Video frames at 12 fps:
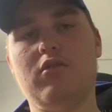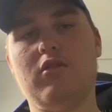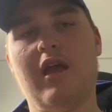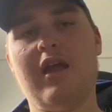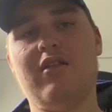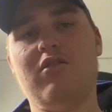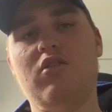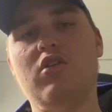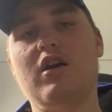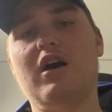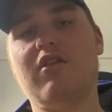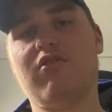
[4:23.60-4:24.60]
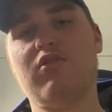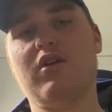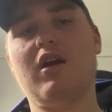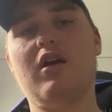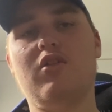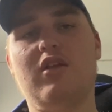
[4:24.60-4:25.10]
Newcastle are
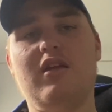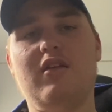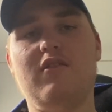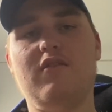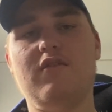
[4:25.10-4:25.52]
currently